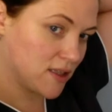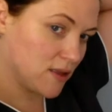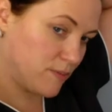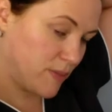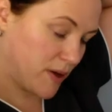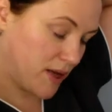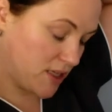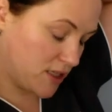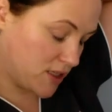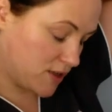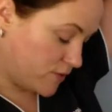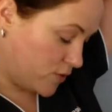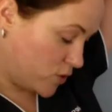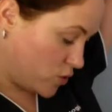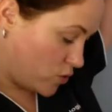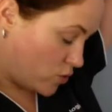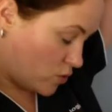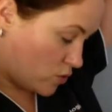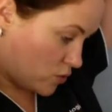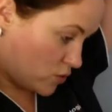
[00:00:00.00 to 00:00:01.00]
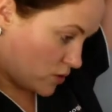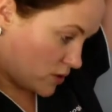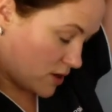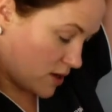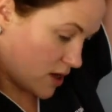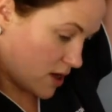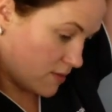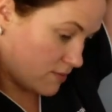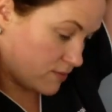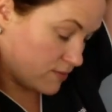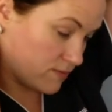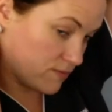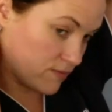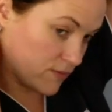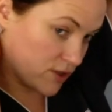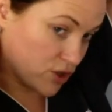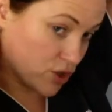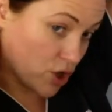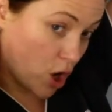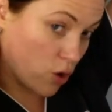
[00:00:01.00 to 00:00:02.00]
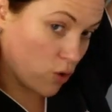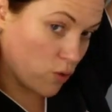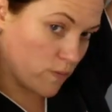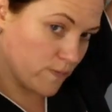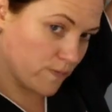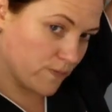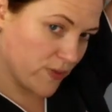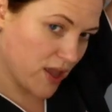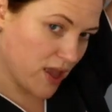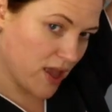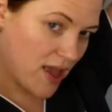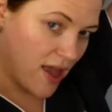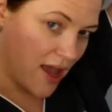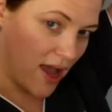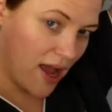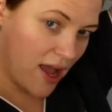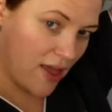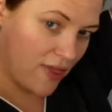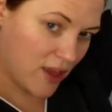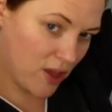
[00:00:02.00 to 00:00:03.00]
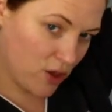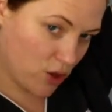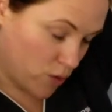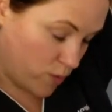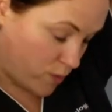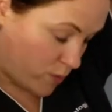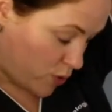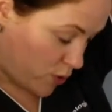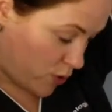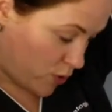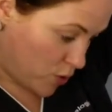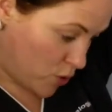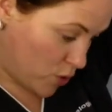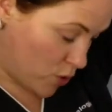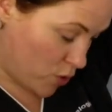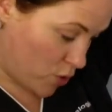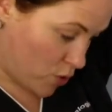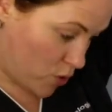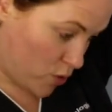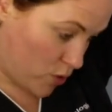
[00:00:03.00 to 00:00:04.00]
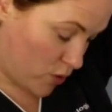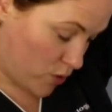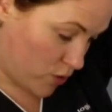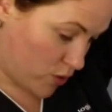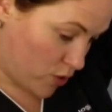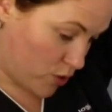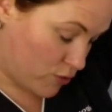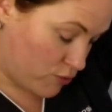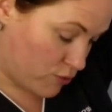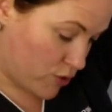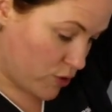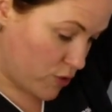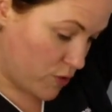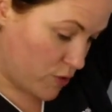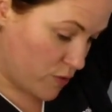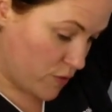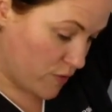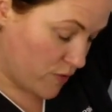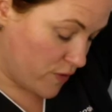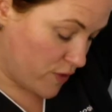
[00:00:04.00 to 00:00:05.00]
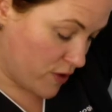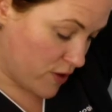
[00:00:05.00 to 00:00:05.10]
at the base of your skull, and then you put the groove